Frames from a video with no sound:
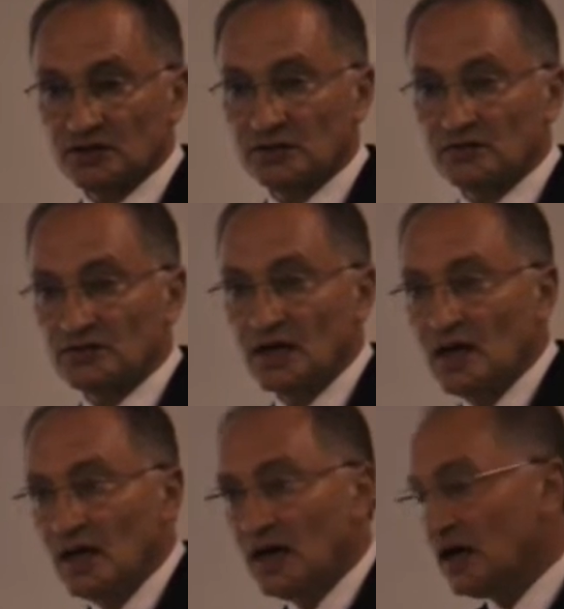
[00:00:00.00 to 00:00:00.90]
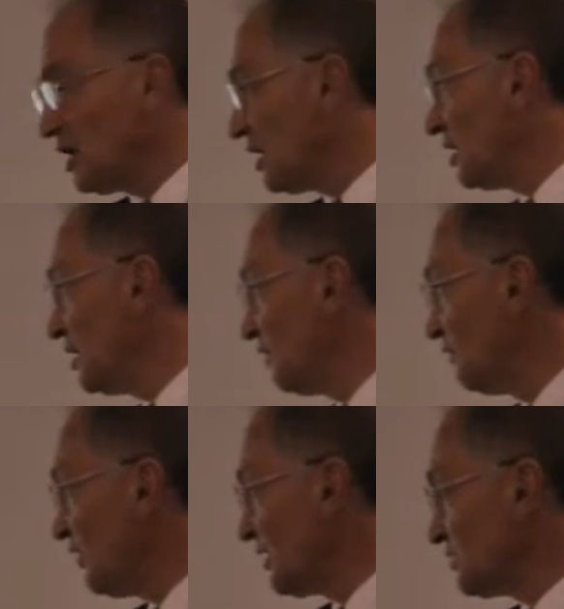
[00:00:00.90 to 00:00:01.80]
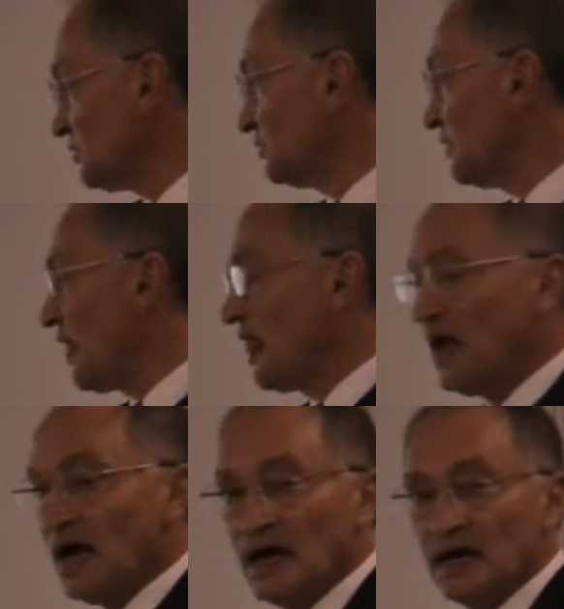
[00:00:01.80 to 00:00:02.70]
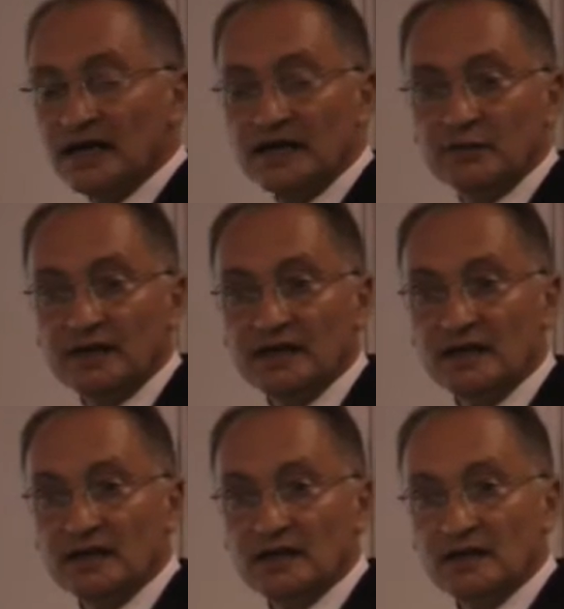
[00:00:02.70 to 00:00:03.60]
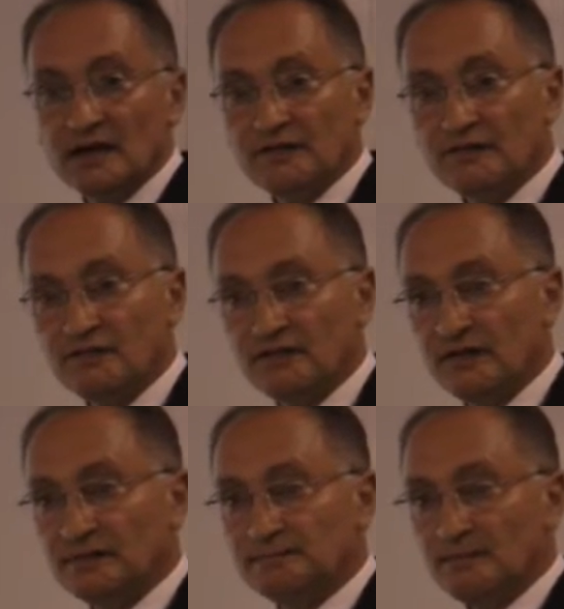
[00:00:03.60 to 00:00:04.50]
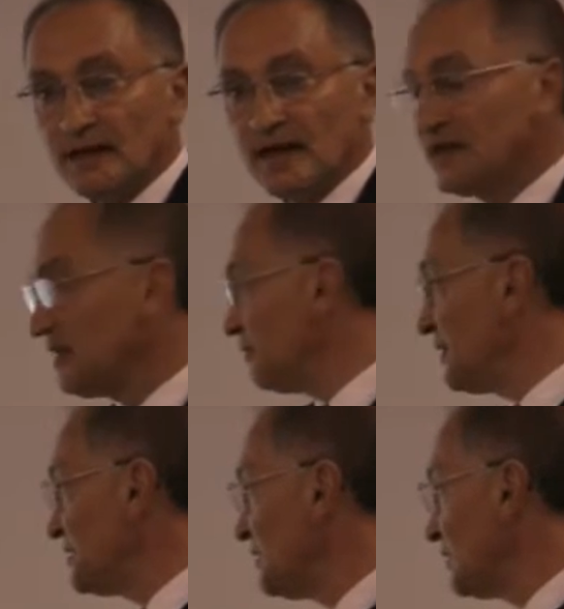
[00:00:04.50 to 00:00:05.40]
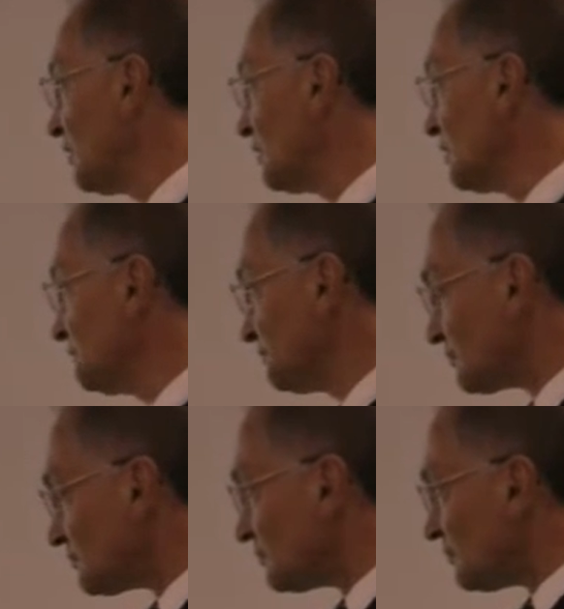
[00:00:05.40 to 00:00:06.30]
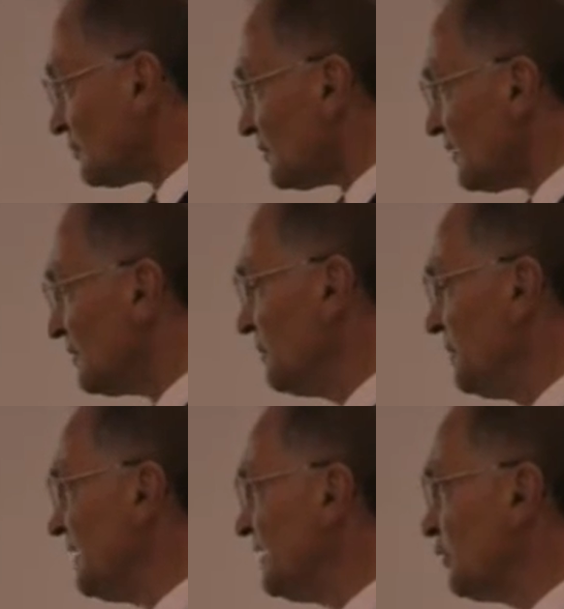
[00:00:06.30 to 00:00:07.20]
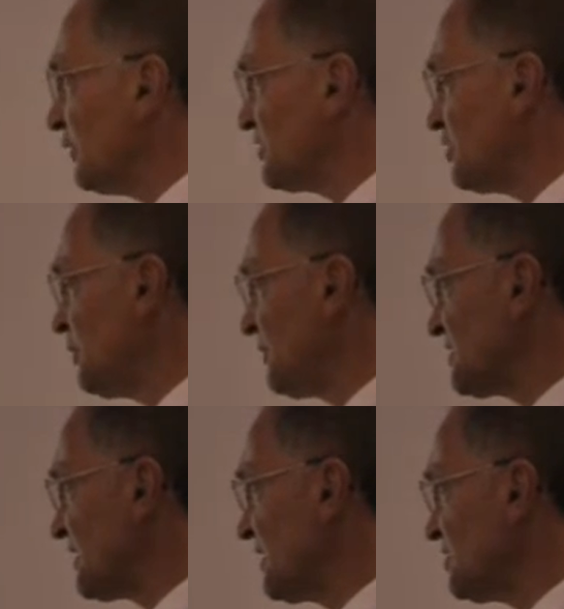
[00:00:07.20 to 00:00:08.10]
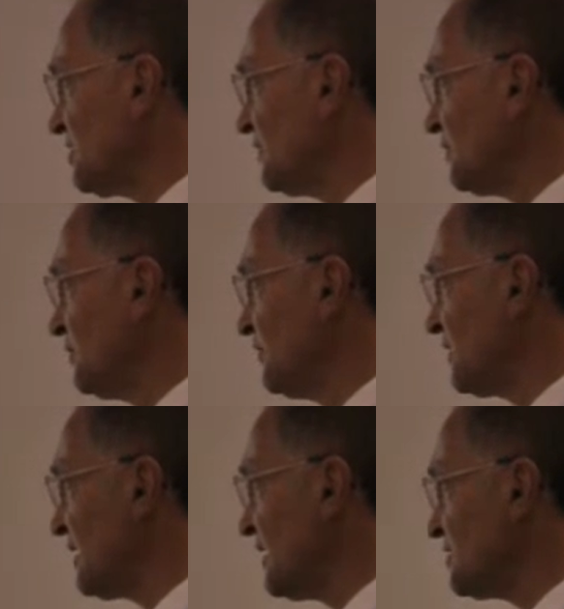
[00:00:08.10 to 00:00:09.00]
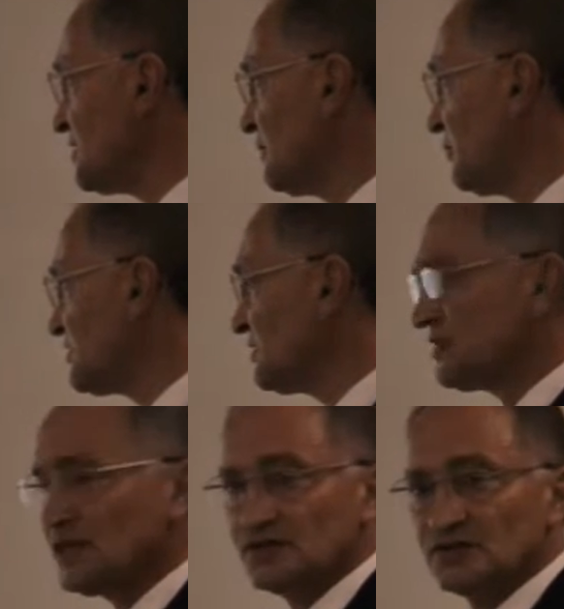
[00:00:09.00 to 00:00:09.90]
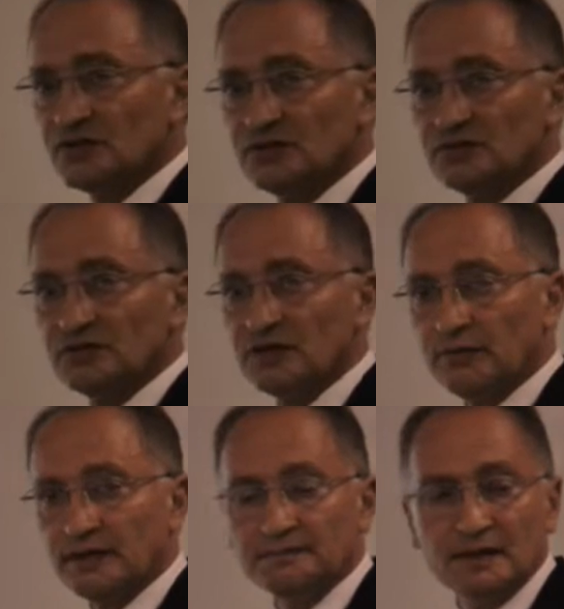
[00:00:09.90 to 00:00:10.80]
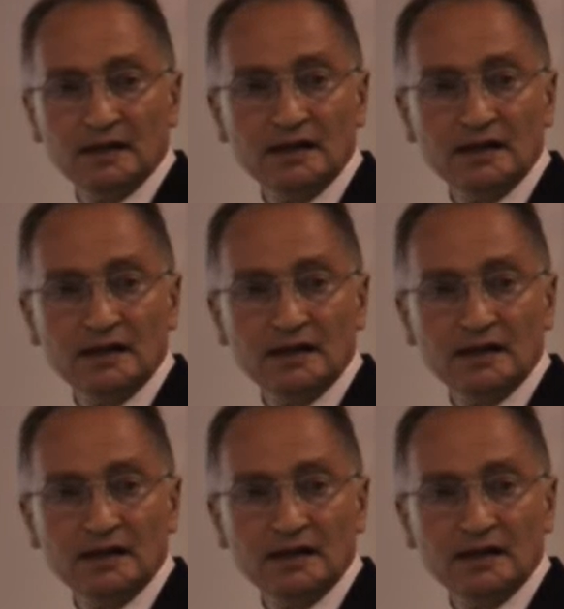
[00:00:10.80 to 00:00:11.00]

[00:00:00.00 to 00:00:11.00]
skills are vital. Anyone here have any opinion on the meaning or interpretation of communication and presentation skills? Anyone?